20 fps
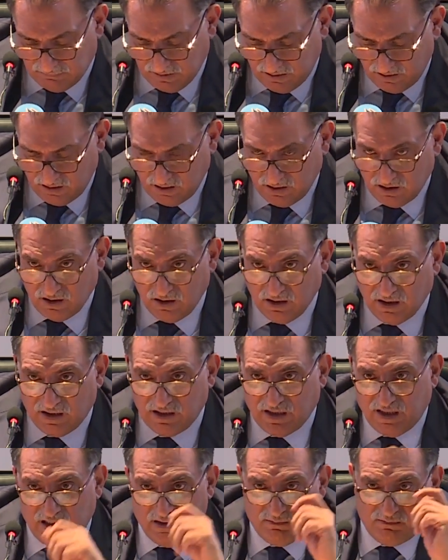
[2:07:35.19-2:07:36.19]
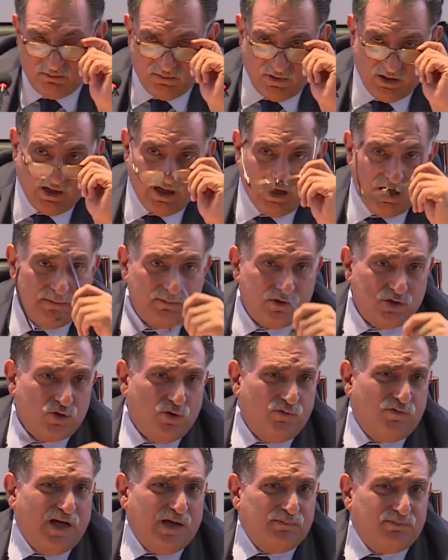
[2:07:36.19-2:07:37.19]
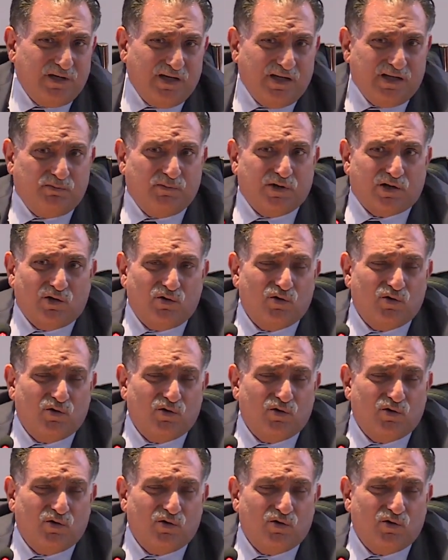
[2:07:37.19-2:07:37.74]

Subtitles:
will the reaction stay as it is?